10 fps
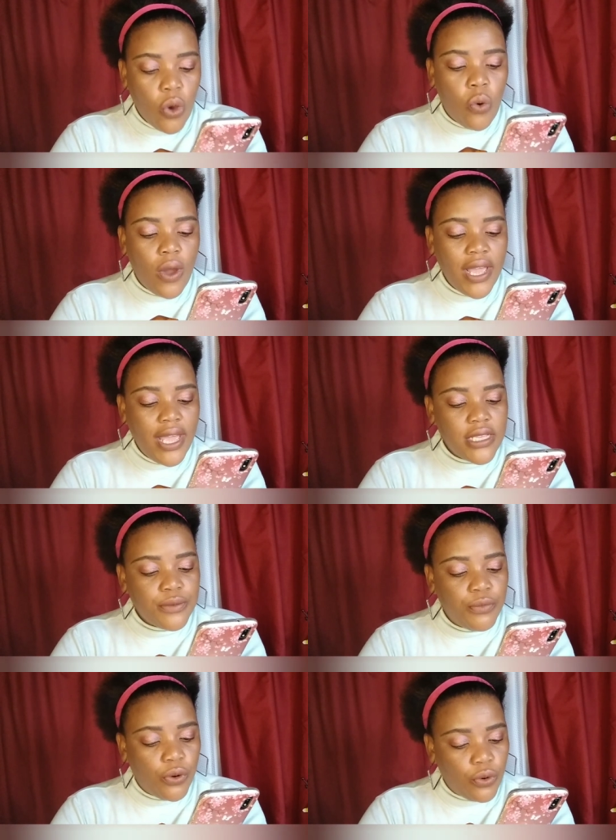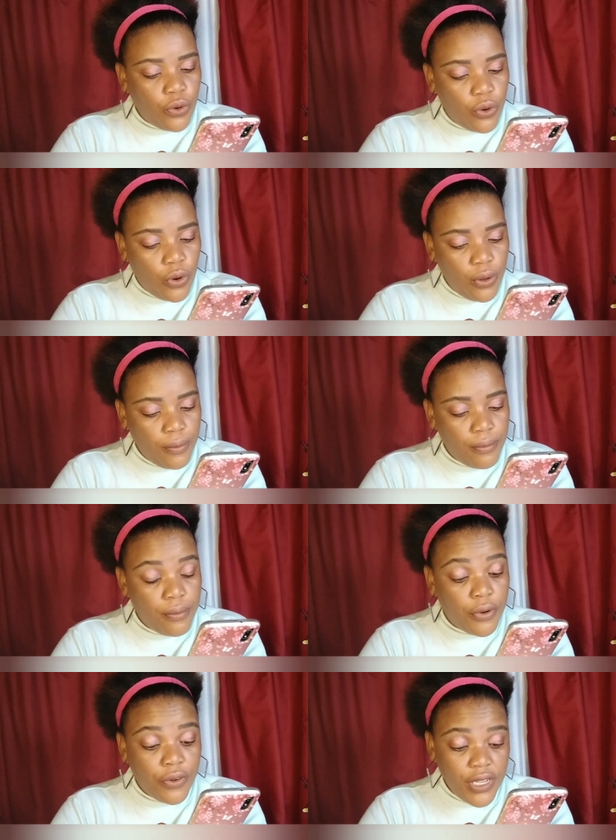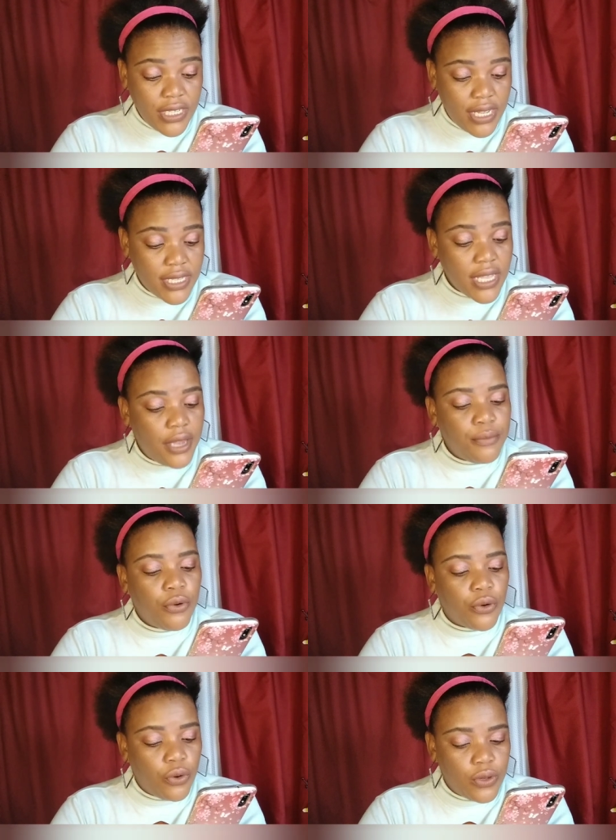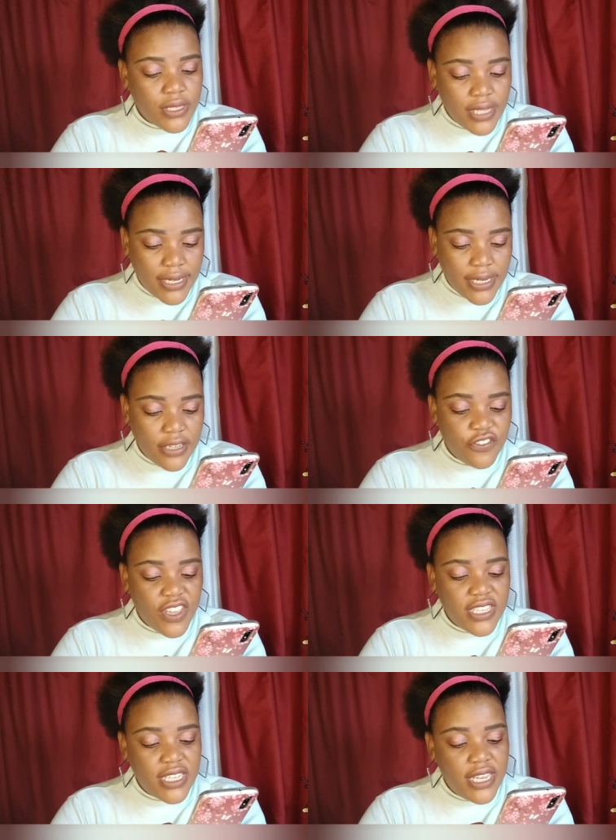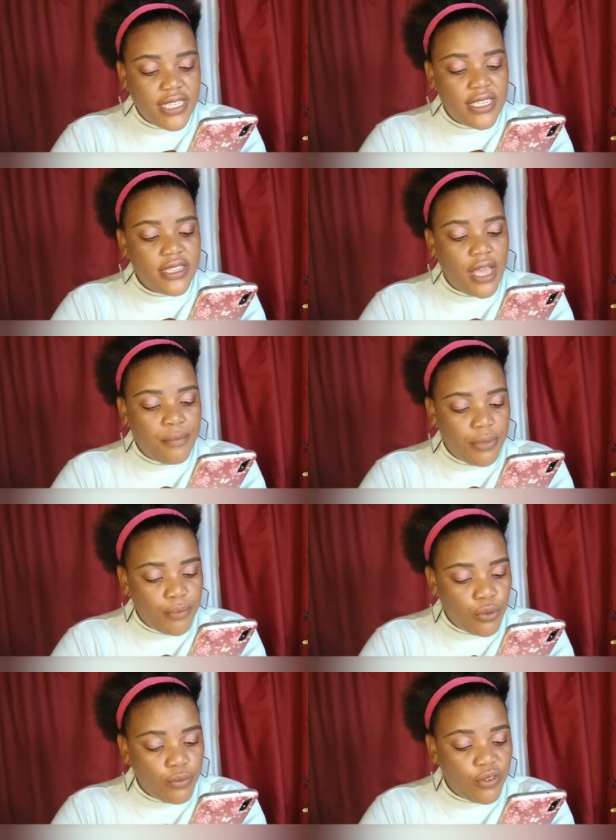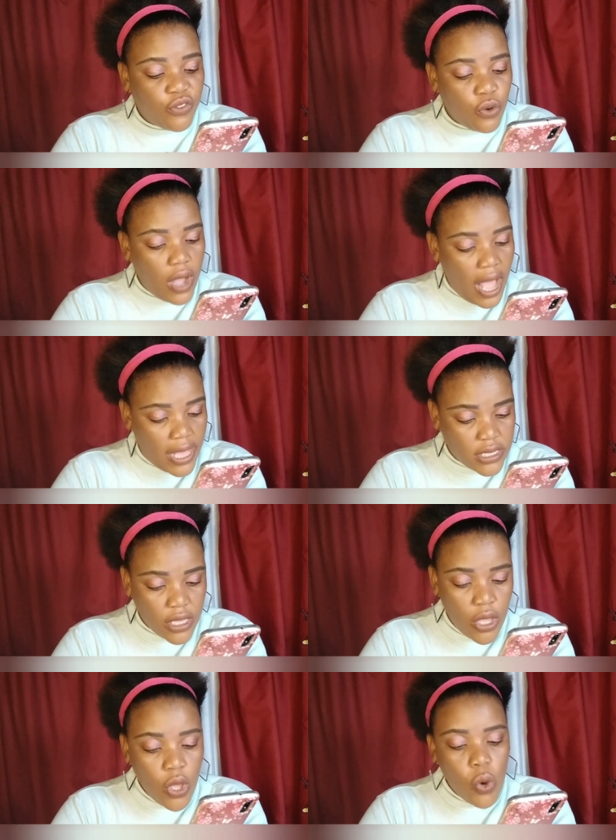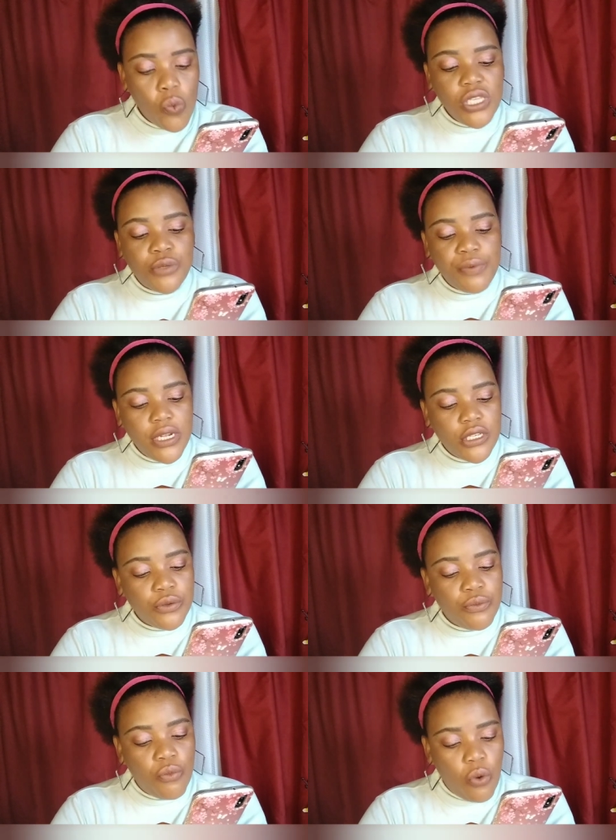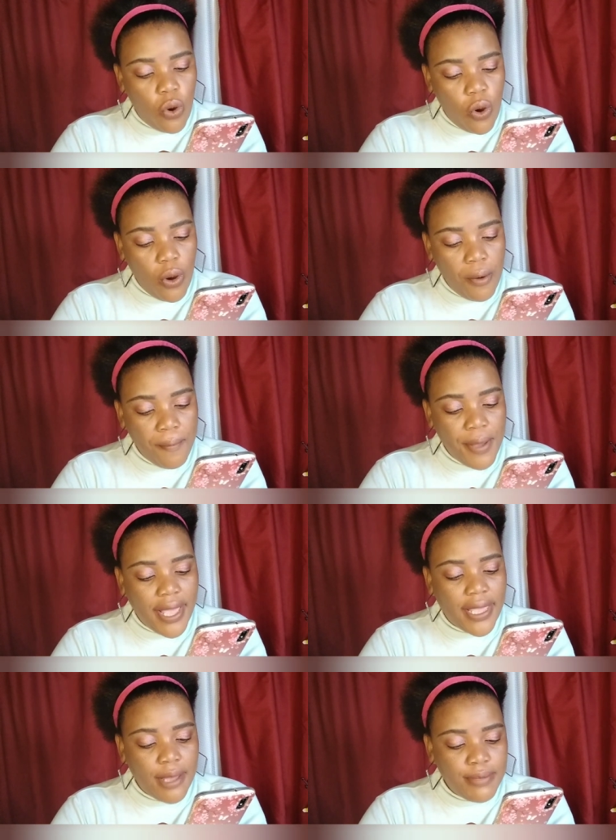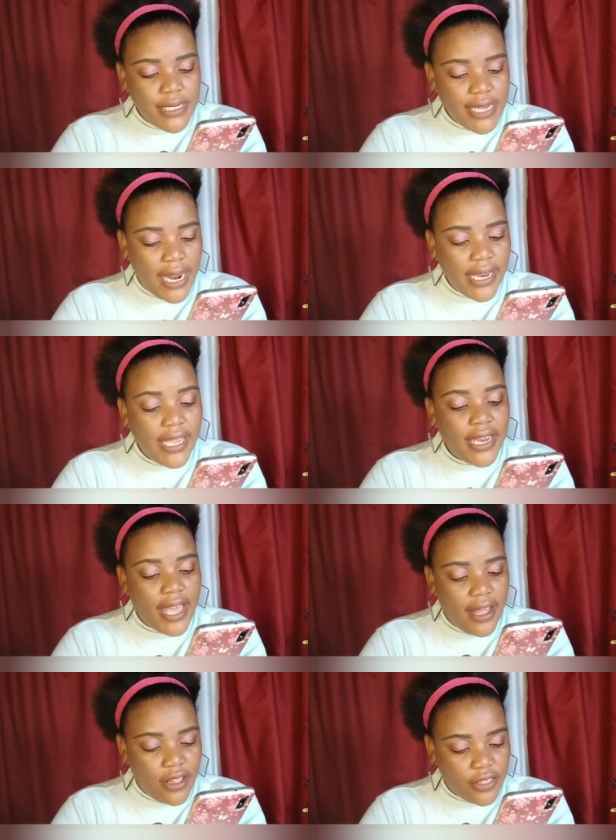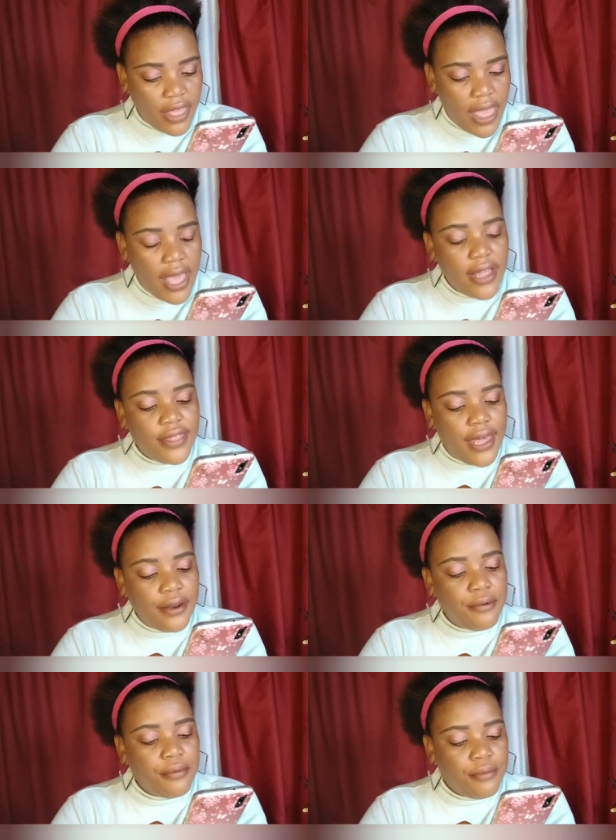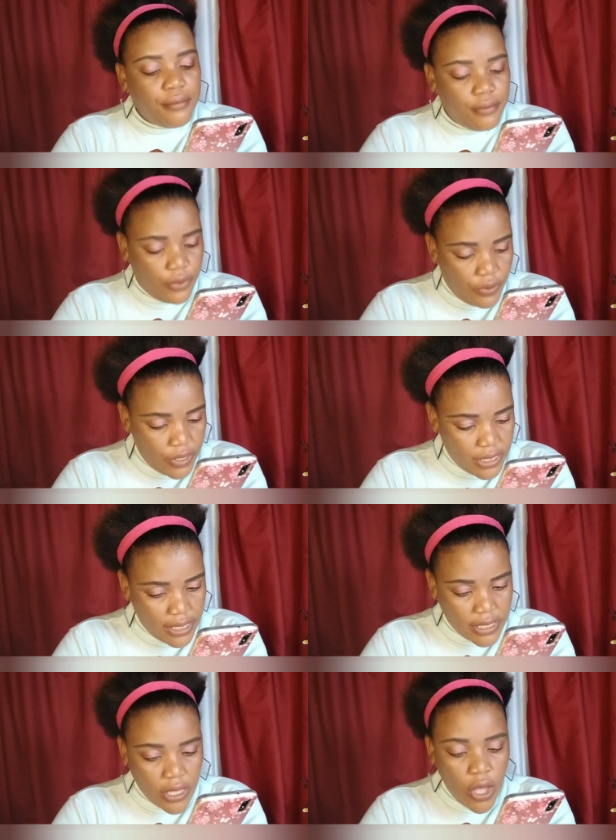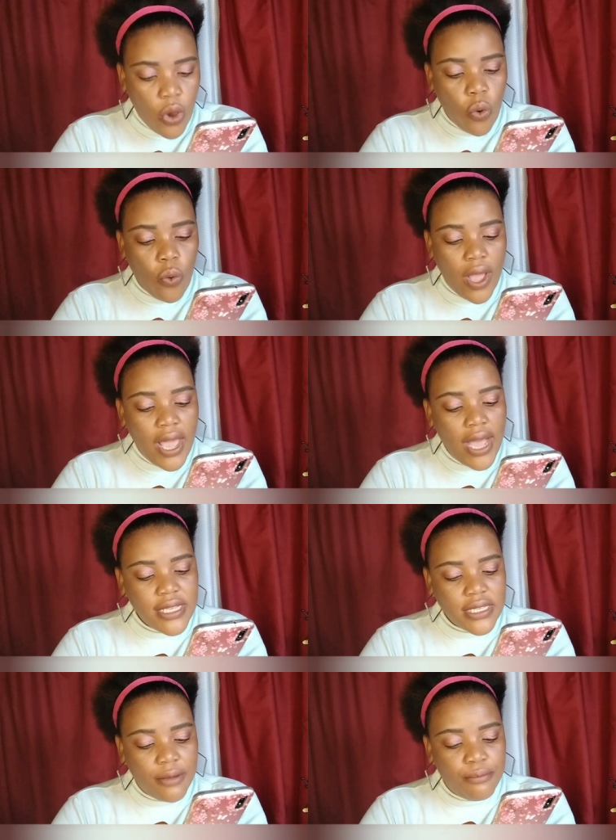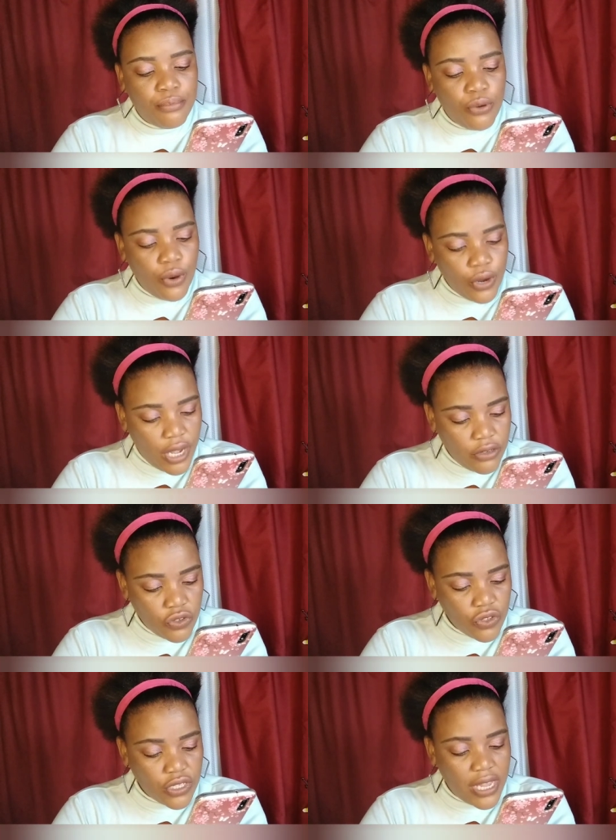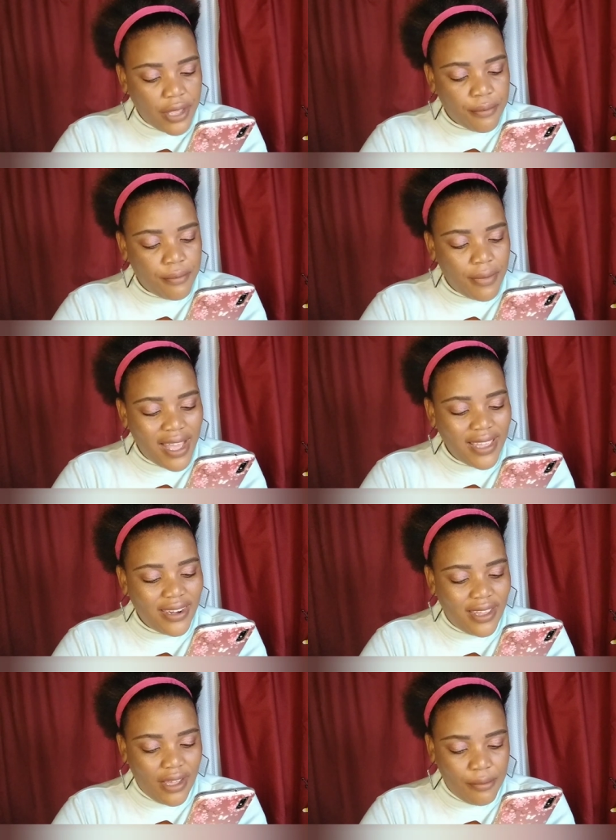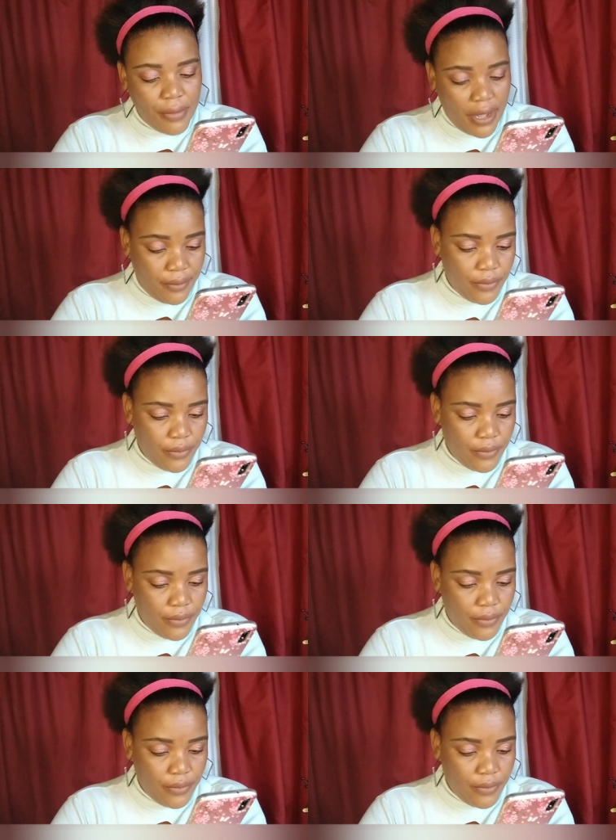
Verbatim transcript: Why has Morocco, Mauritius, and Morocco started vaccinating their people before us? We spend more per capita in health than Mauritius. Why are some poor countries like Myanmar?